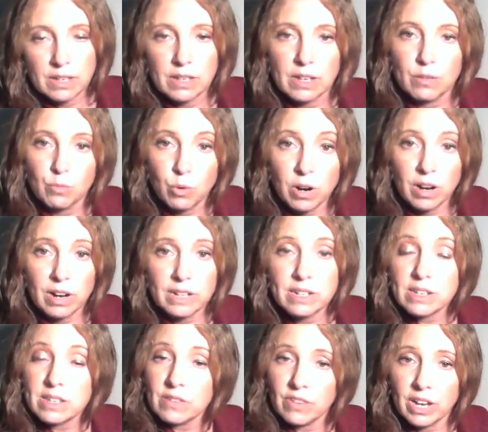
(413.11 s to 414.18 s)
And why does
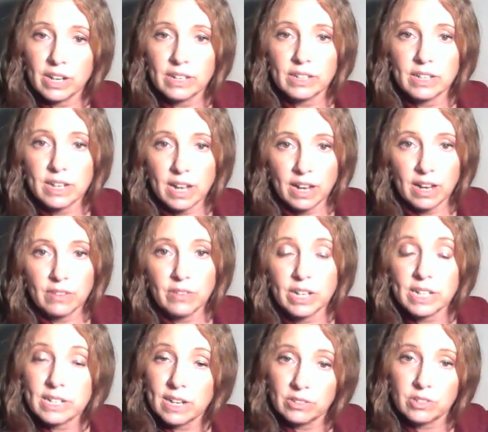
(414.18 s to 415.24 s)
the Vatican have a
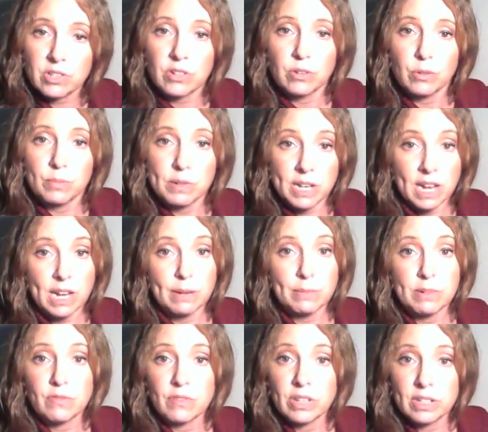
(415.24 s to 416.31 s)
telescope named
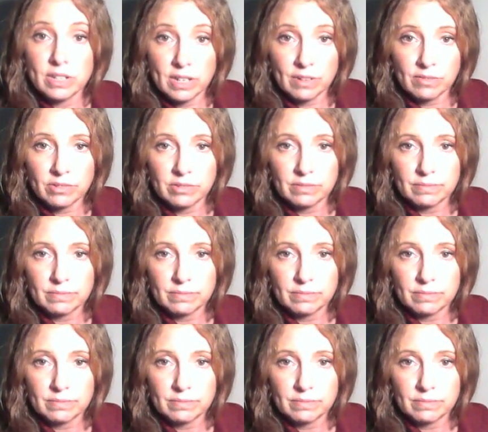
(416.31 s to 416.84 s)
for the devil?